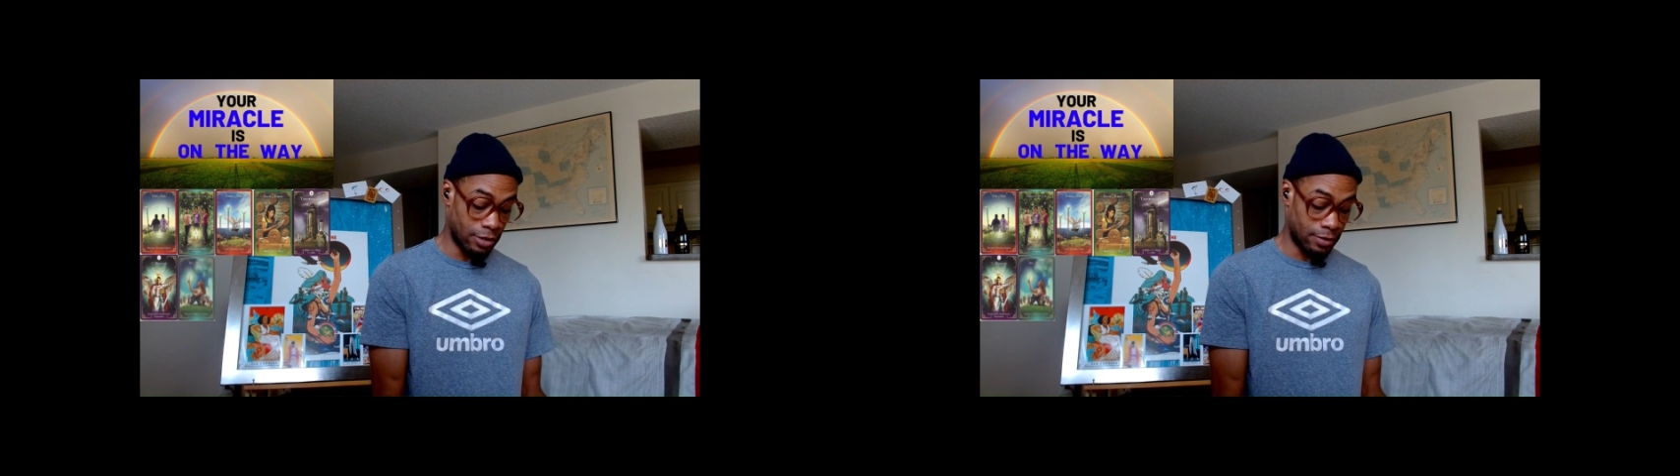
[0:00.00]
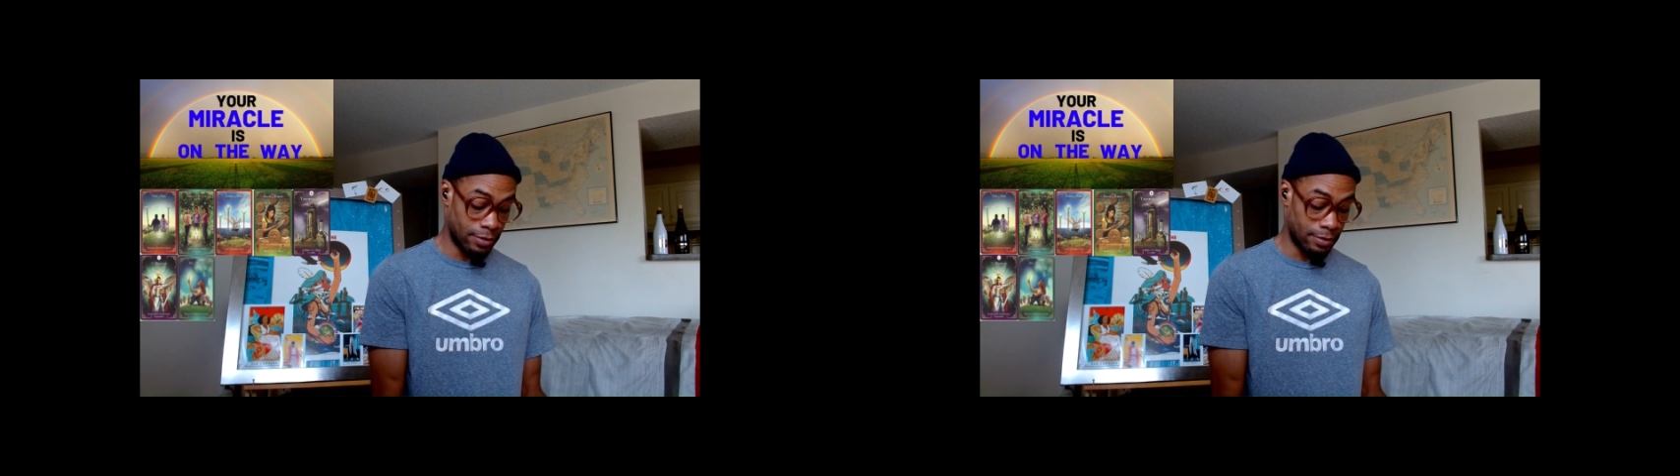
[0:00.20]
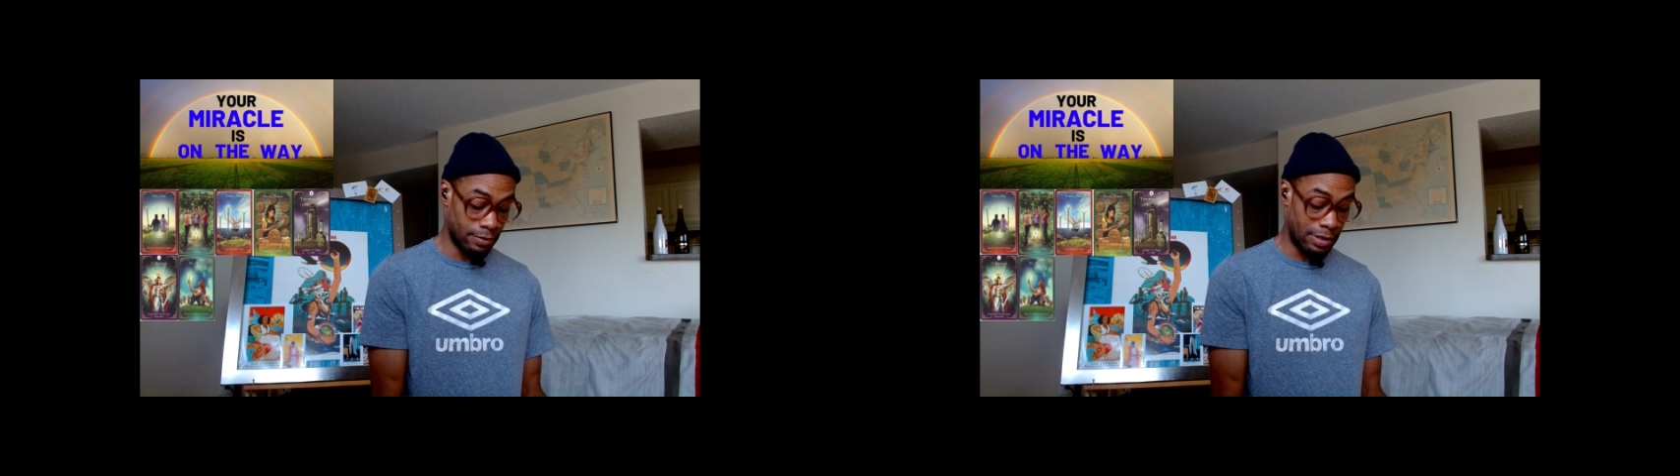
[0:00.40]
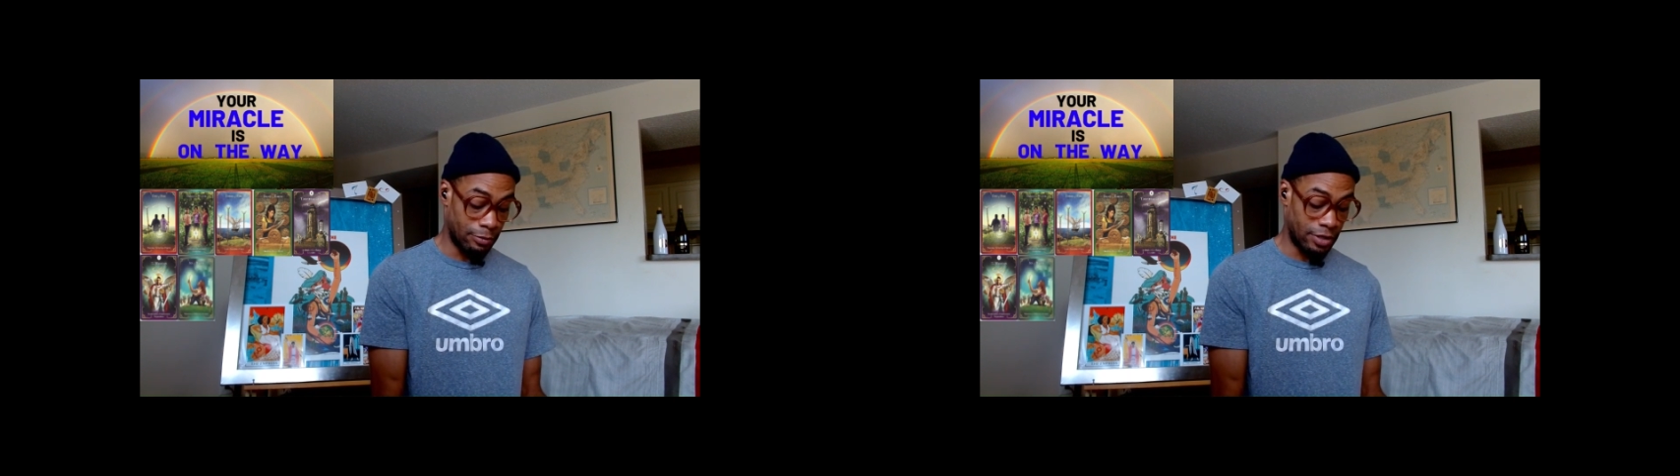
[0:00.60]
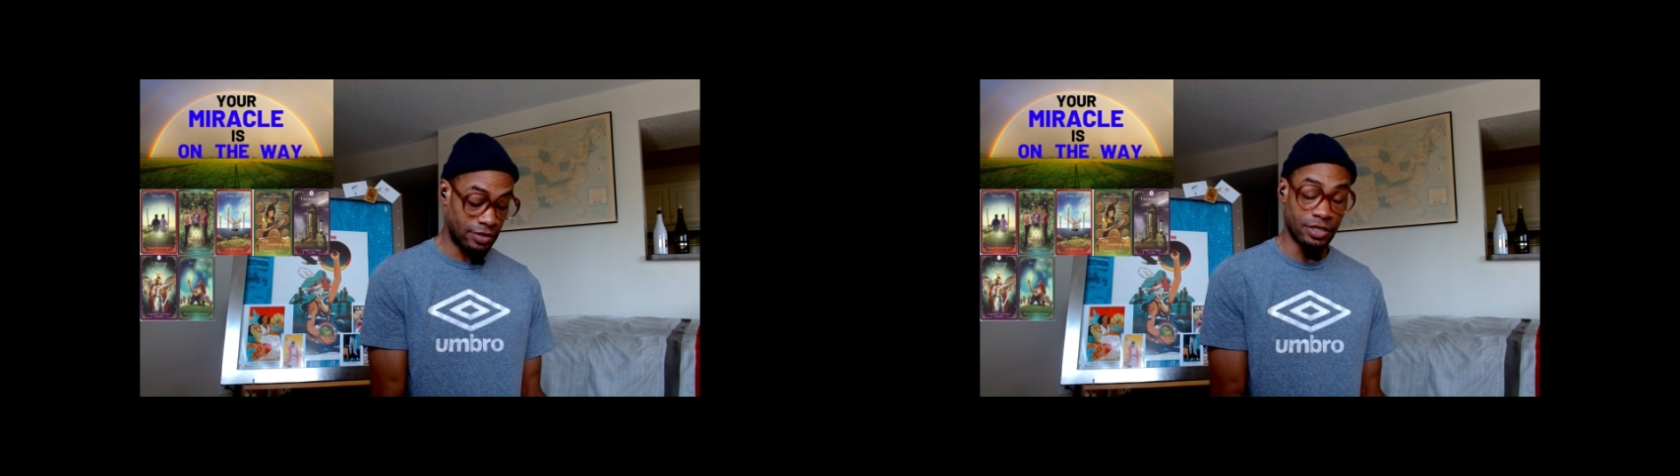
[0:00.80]
memories,
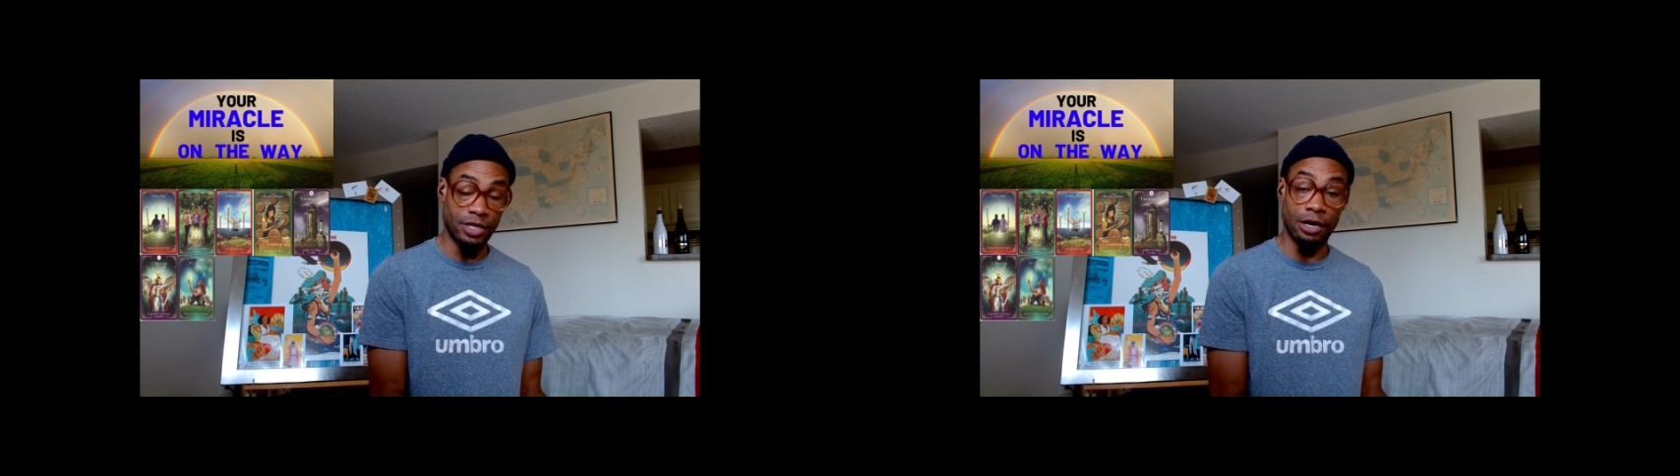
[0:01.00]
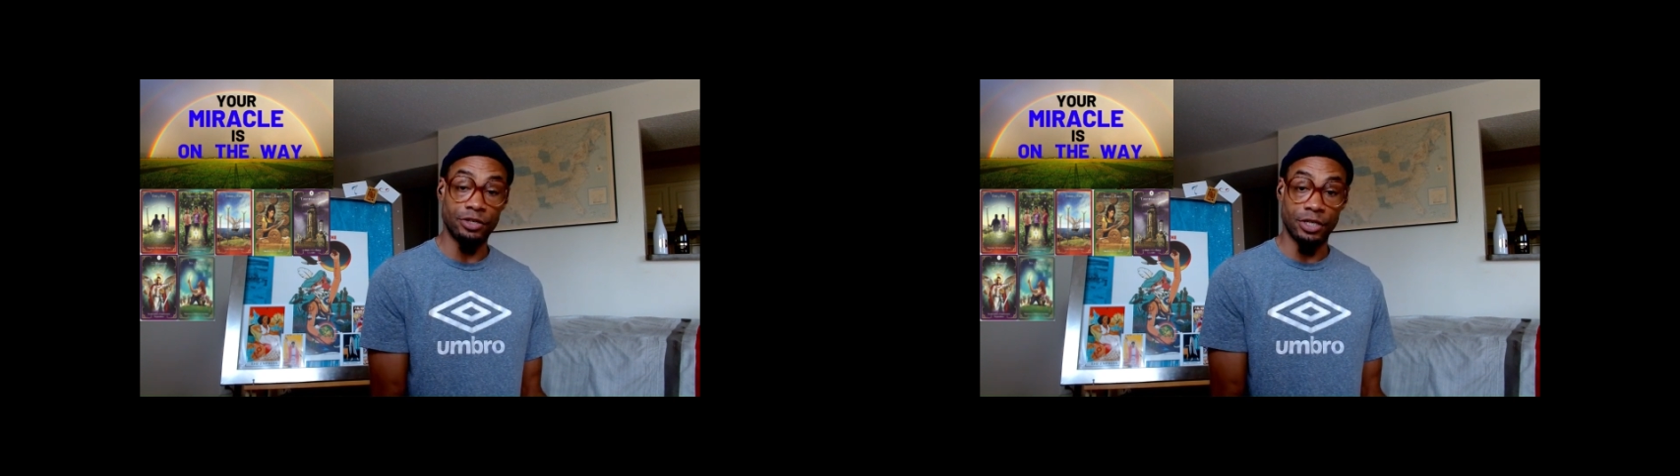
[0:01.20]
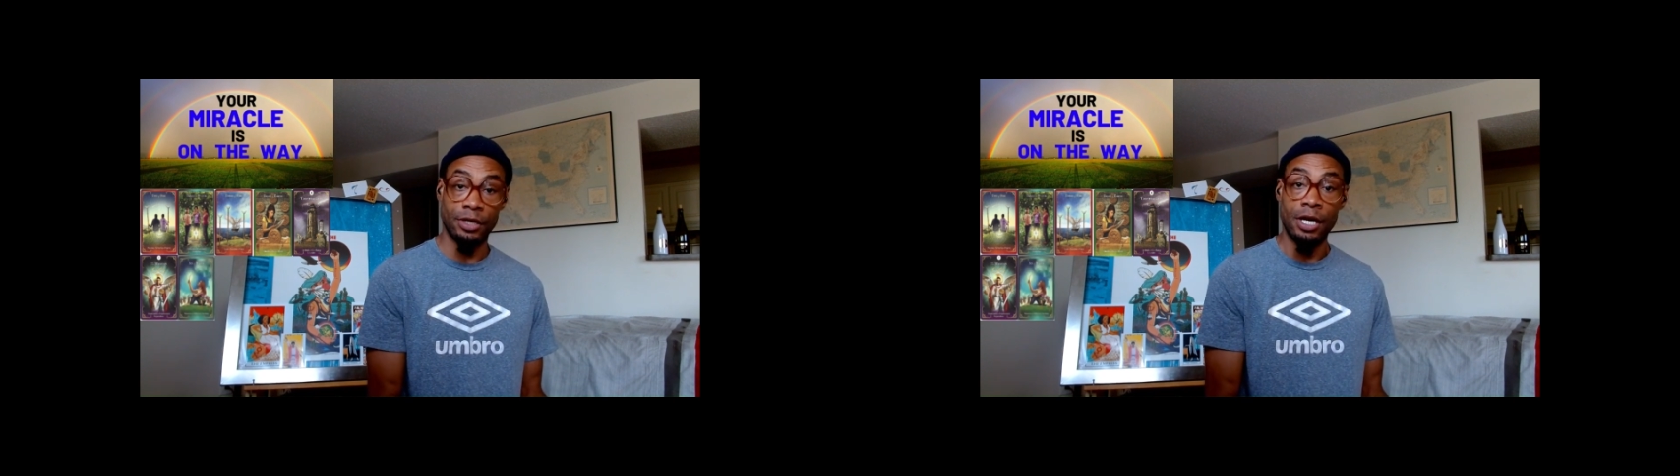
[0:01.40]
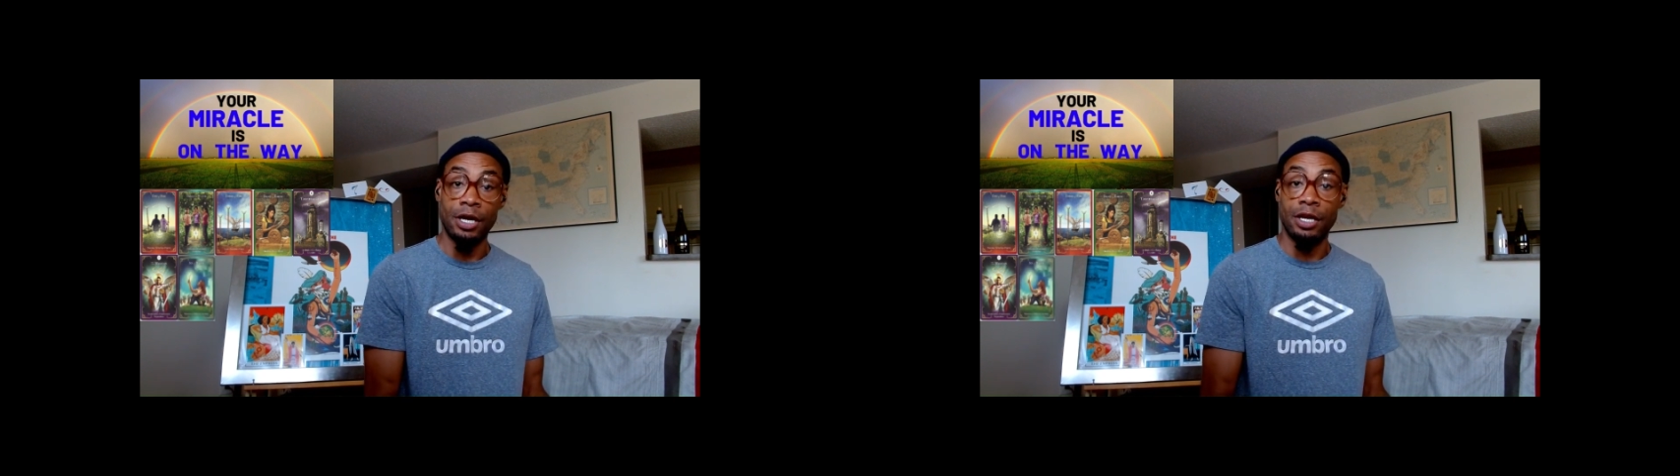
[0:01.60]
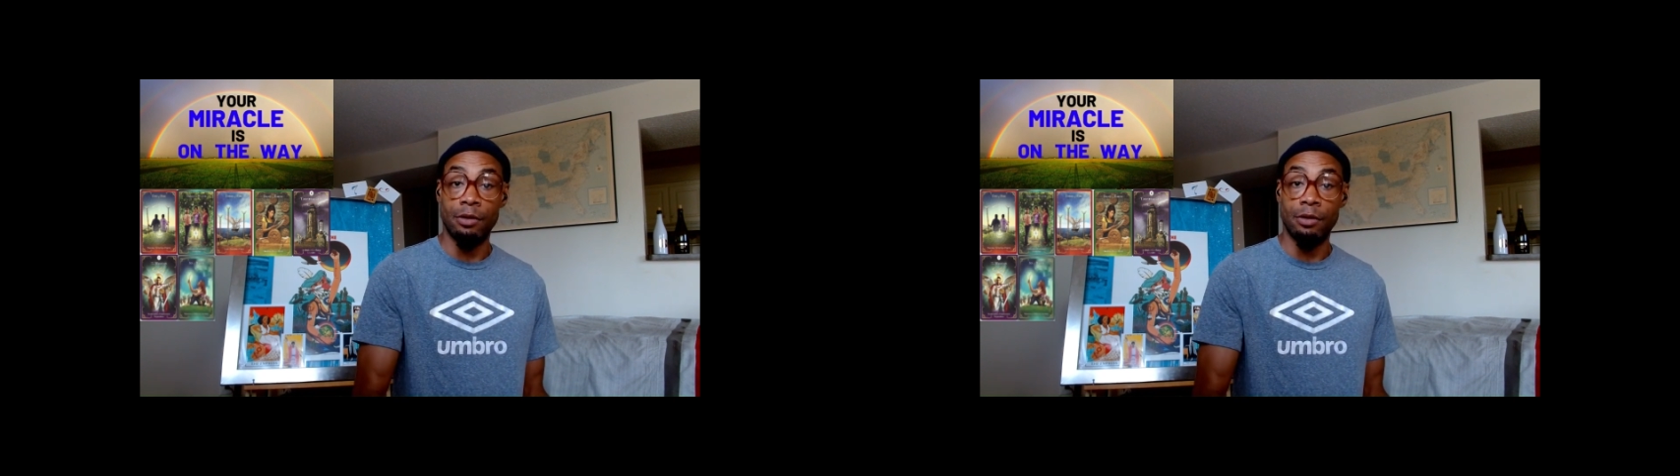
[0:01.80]
nostalgia. You're breaking